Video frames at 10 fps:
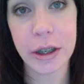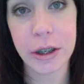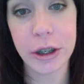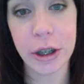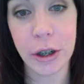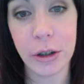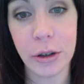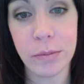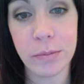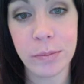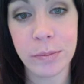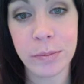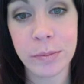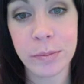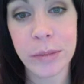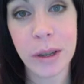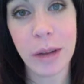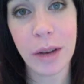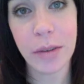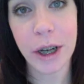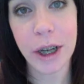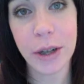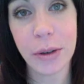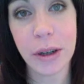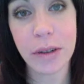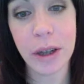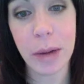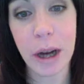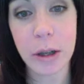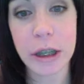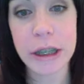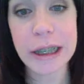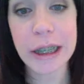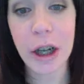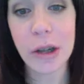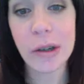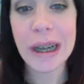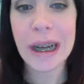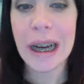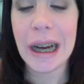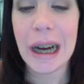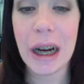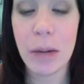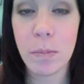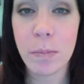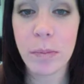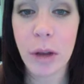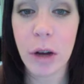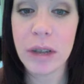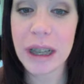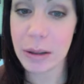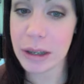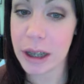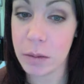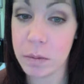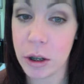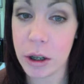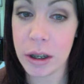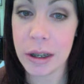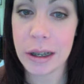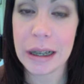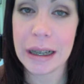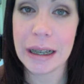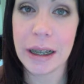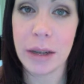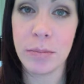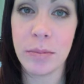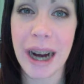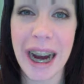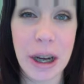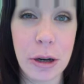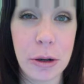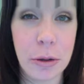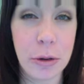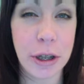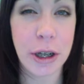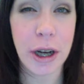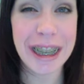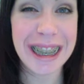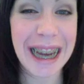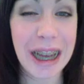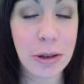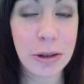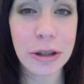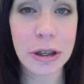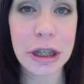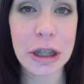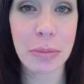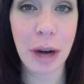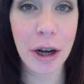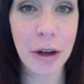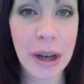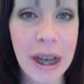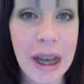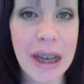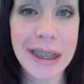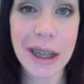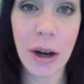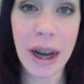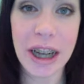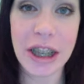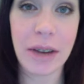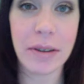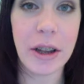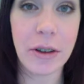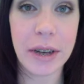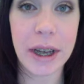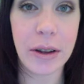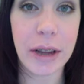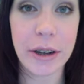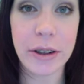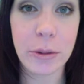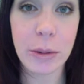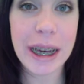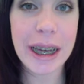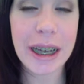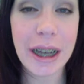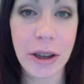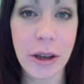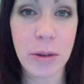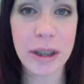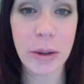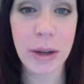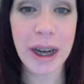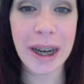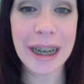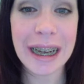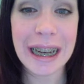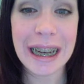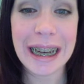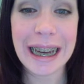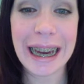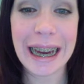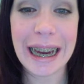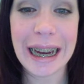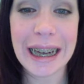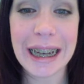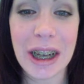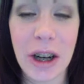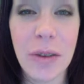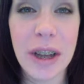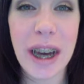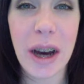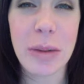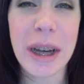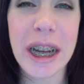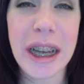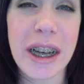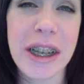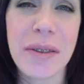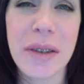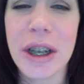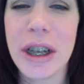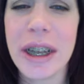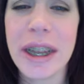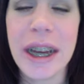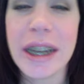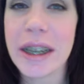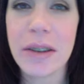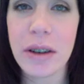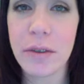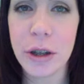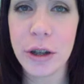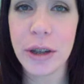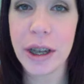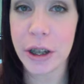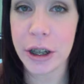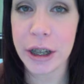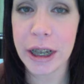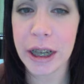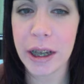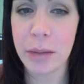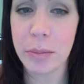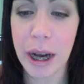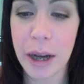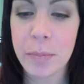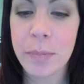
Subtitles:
So not very good at doing everything backwards. So hopefully that was helpful. I go to the orthodontist and the oral surgeon tomorrow, so I should have another video later this week telling you what's going on, and hopefully I'll be eating lots of good Thanksgiving food like turkey and pie.